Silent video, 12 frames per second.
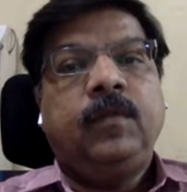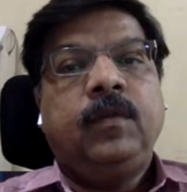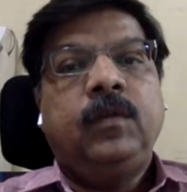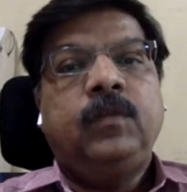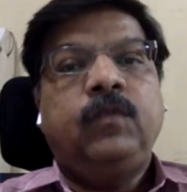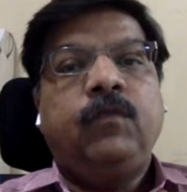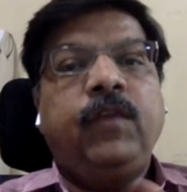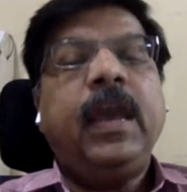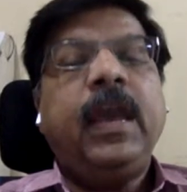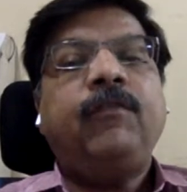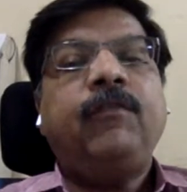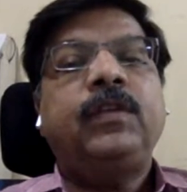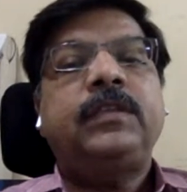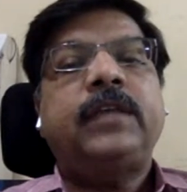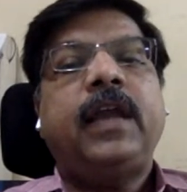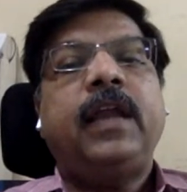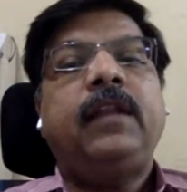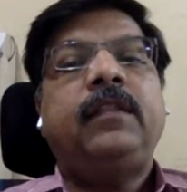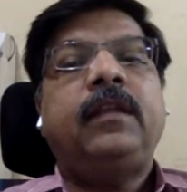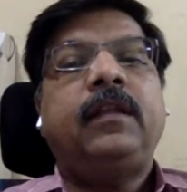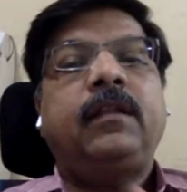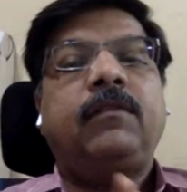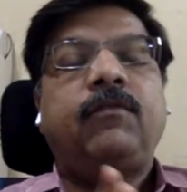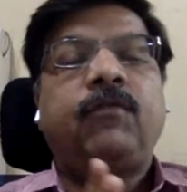So we have to decide
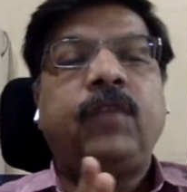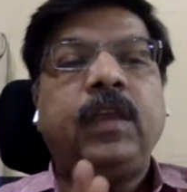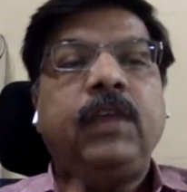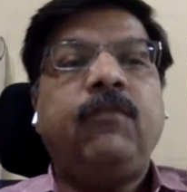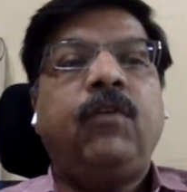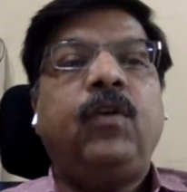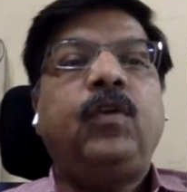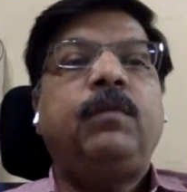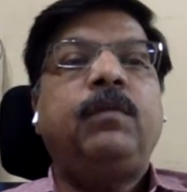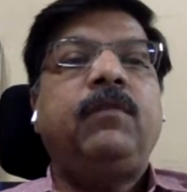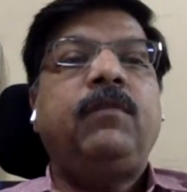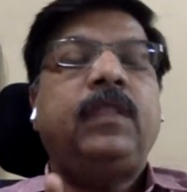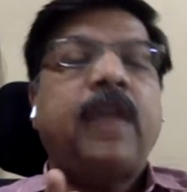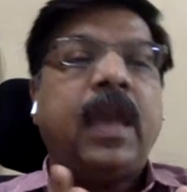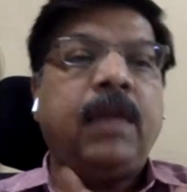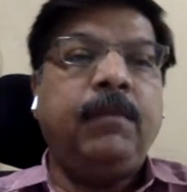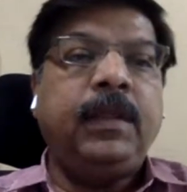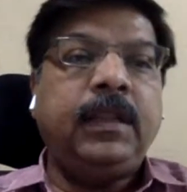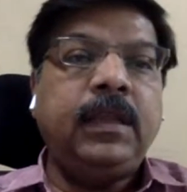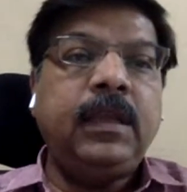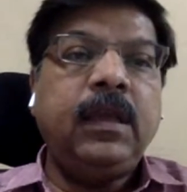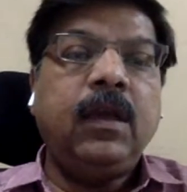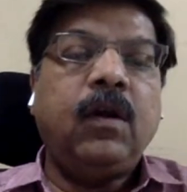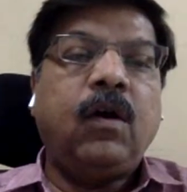that we want to be with
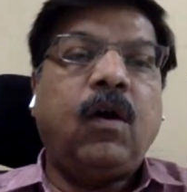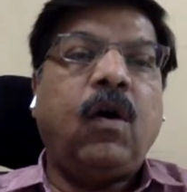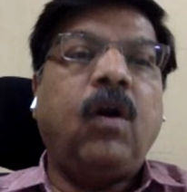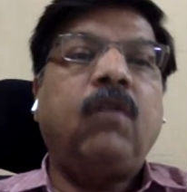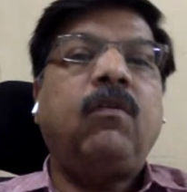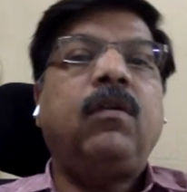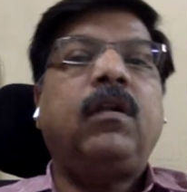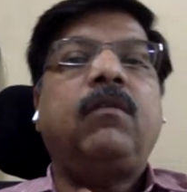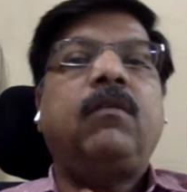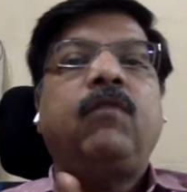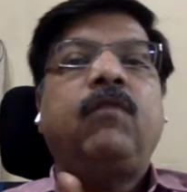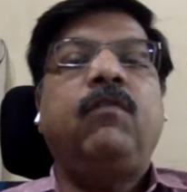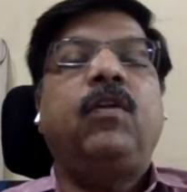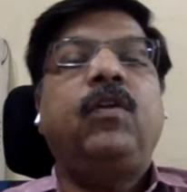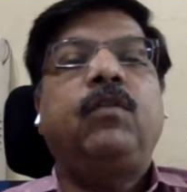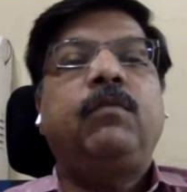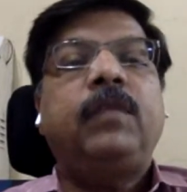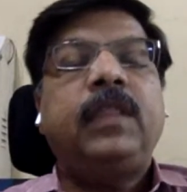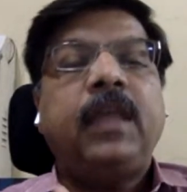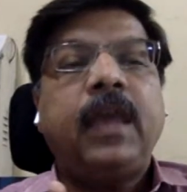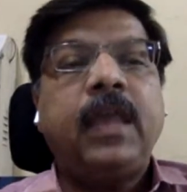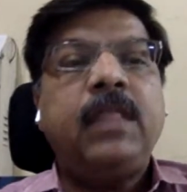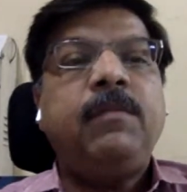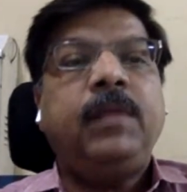amity or we want to be with
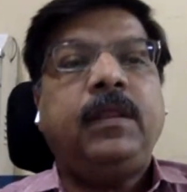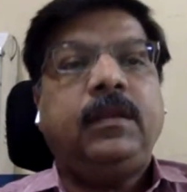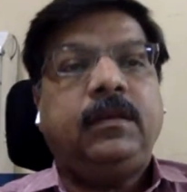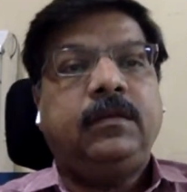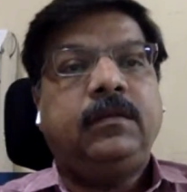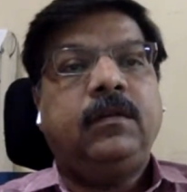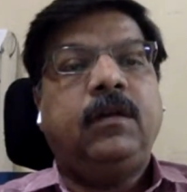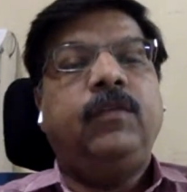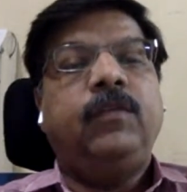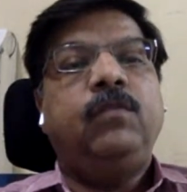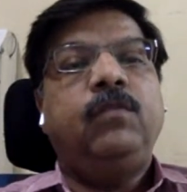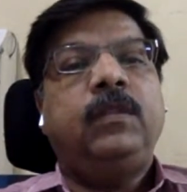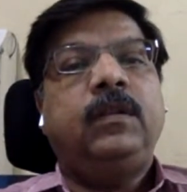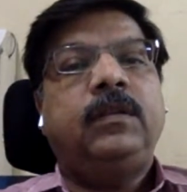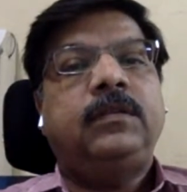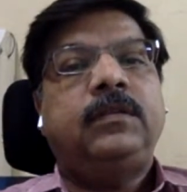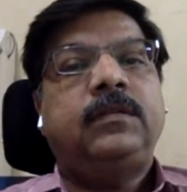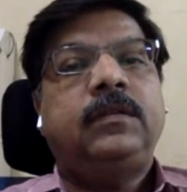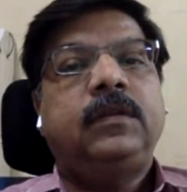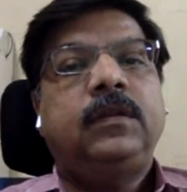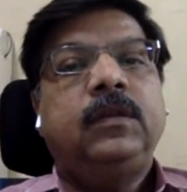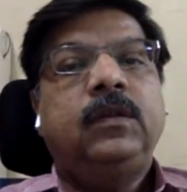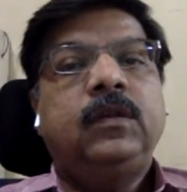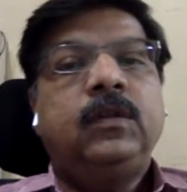enmity of the human race.
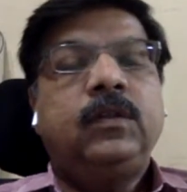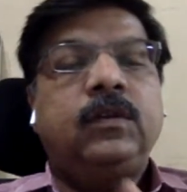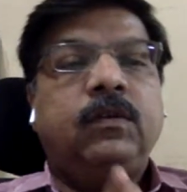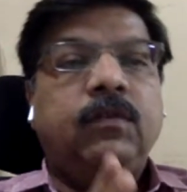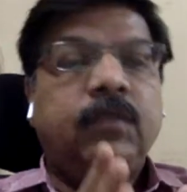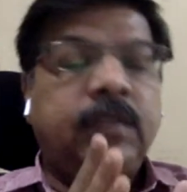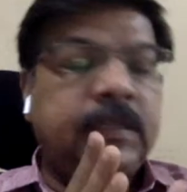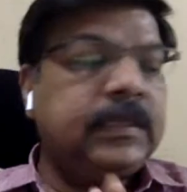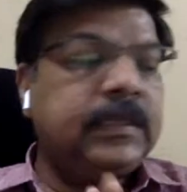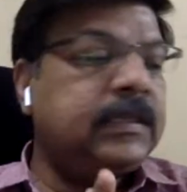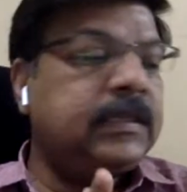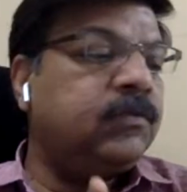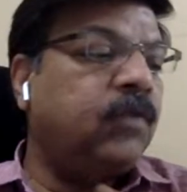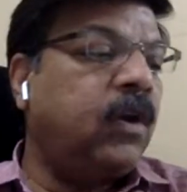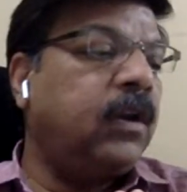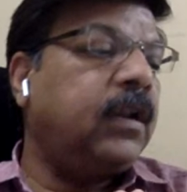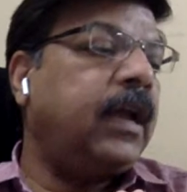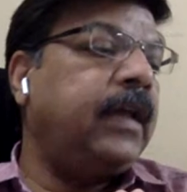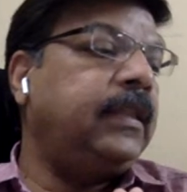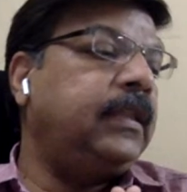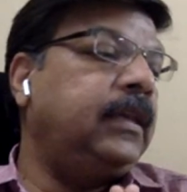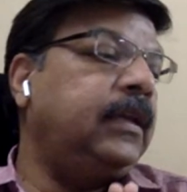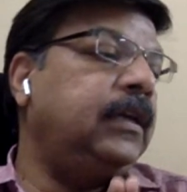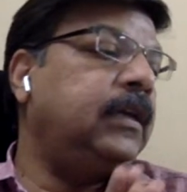So this is what I
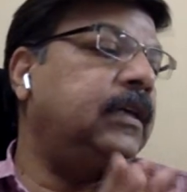think